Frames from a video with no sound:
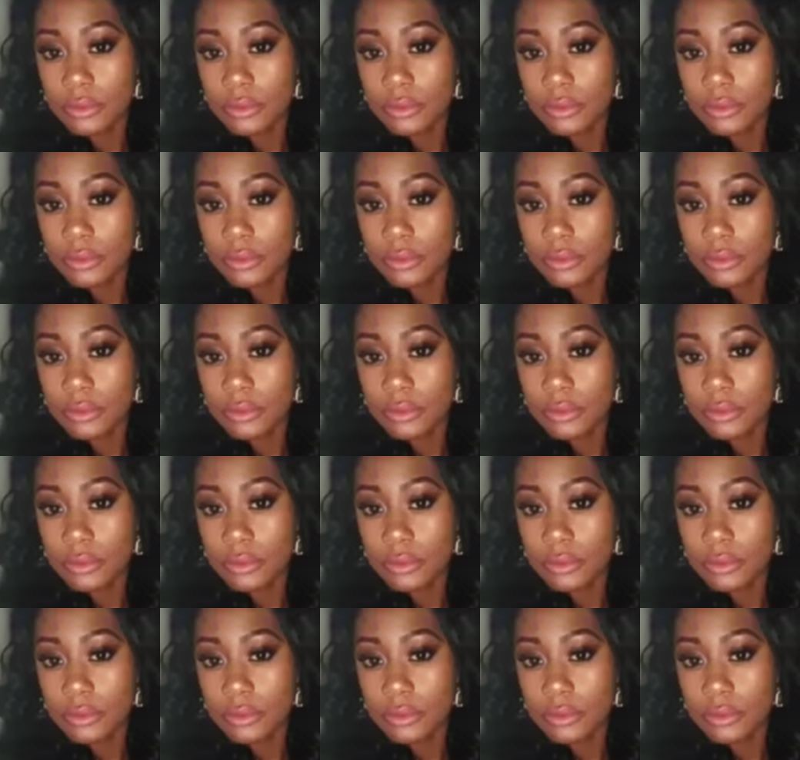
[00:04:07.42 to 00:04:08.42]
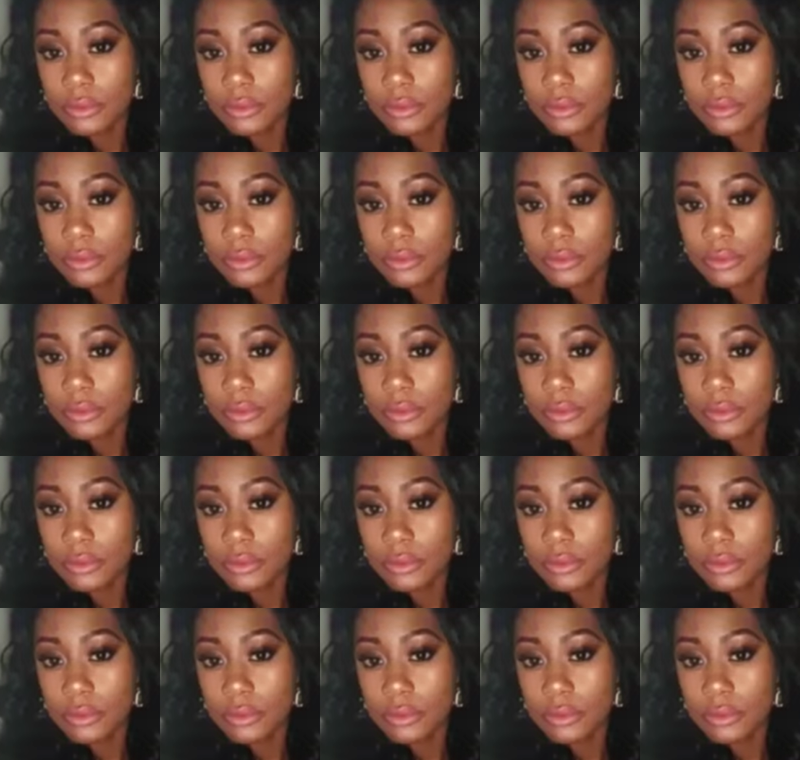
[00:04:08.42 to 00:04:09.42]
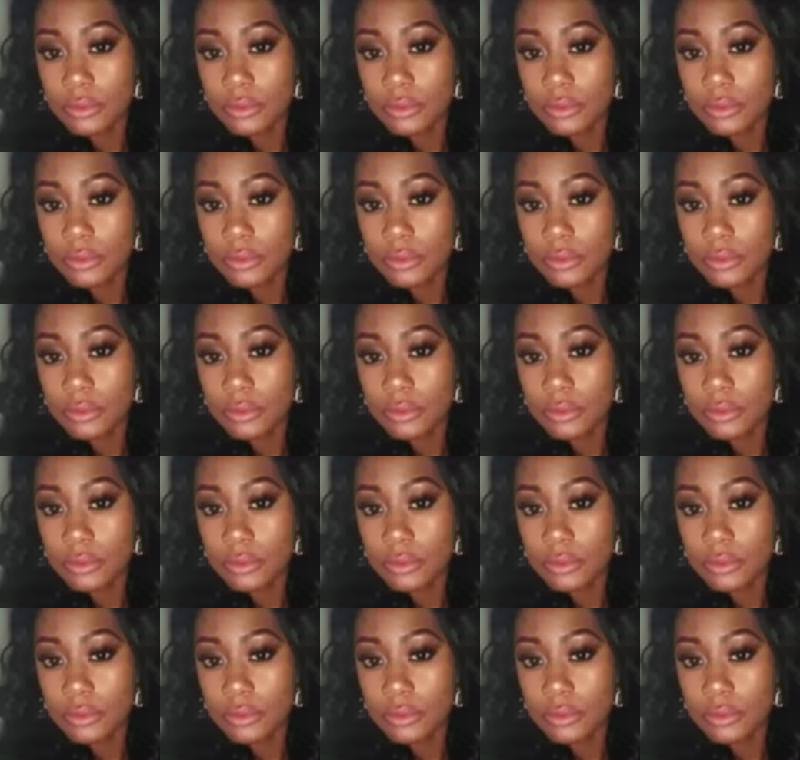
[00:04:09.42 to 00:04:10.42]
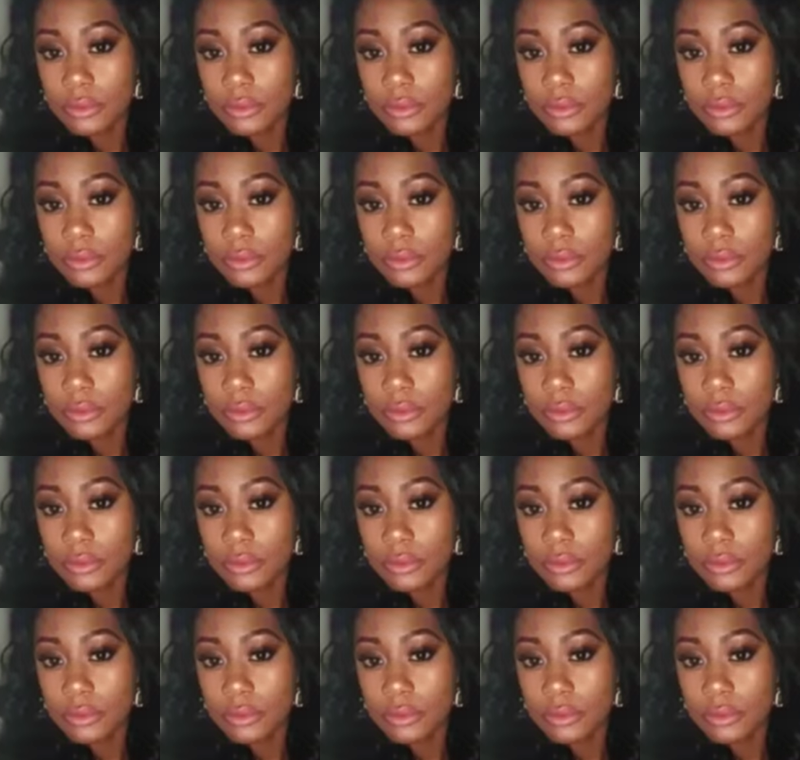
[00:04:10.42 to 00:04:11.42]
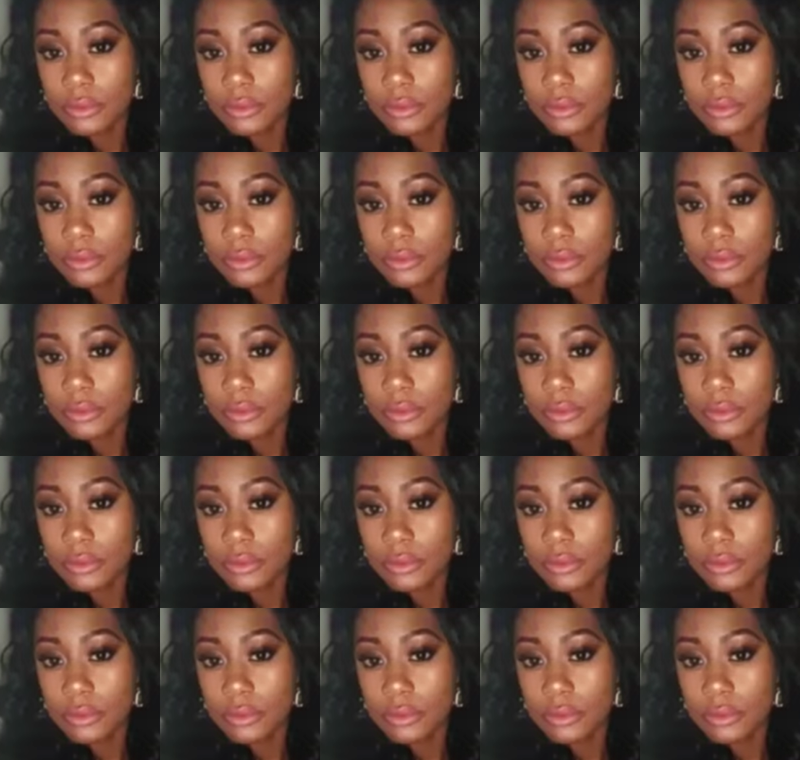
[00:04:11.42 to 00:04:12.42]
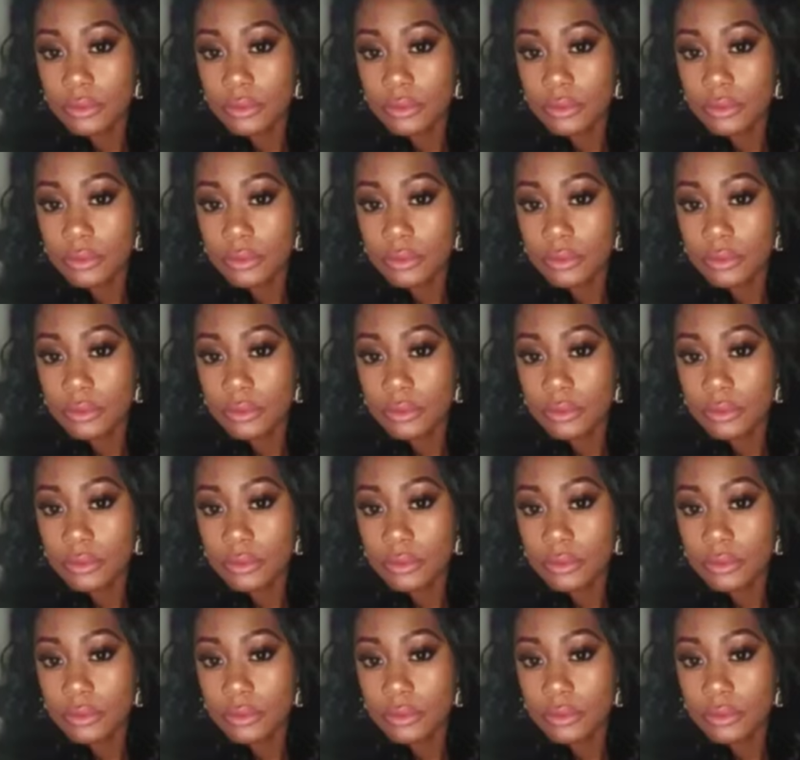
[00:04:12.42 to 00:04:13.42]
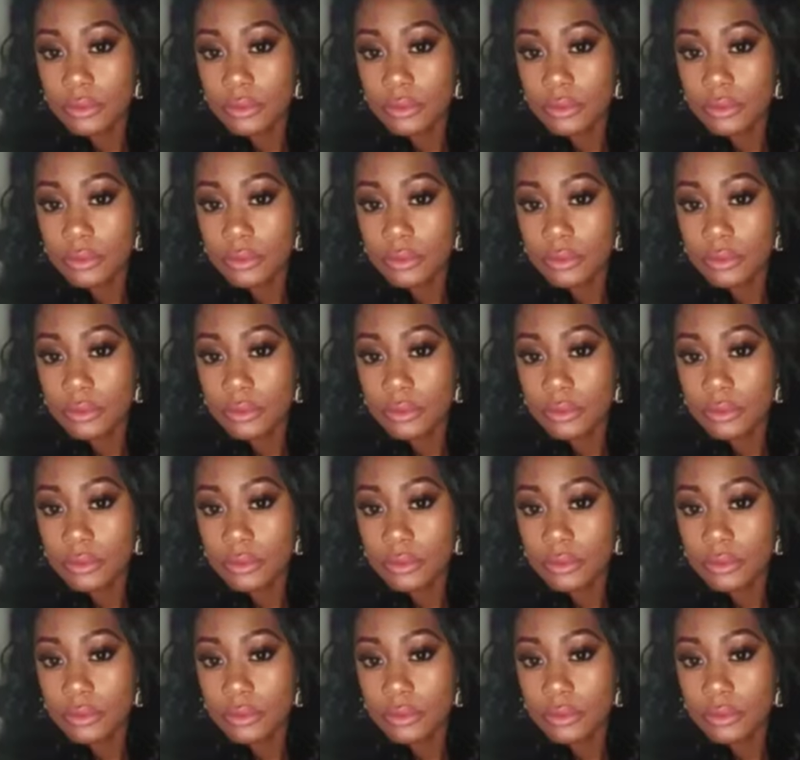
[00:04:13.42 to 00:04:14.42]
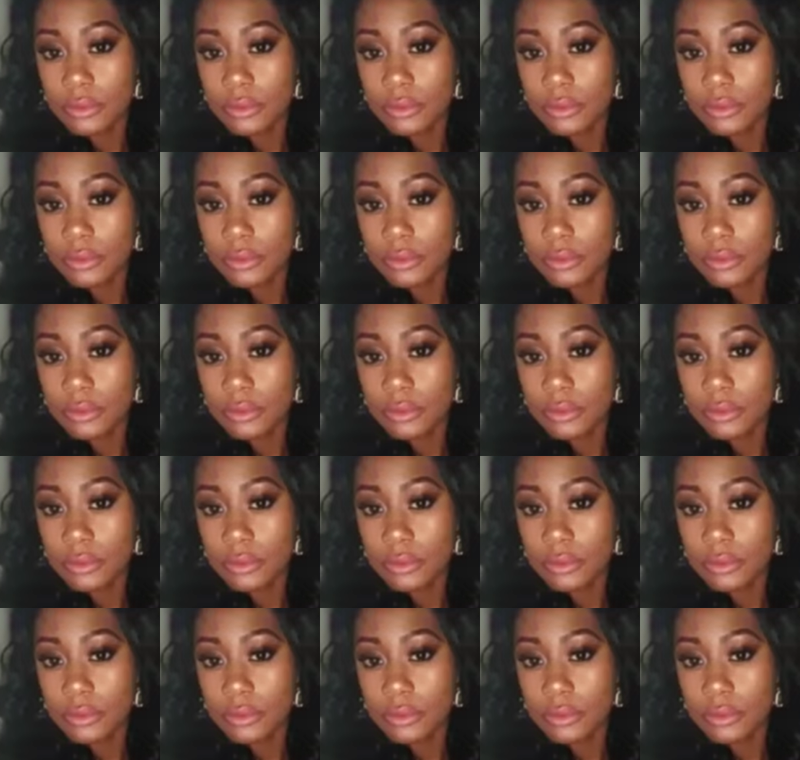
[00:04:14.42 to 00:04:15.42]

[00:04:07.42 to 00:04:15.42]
[no speech]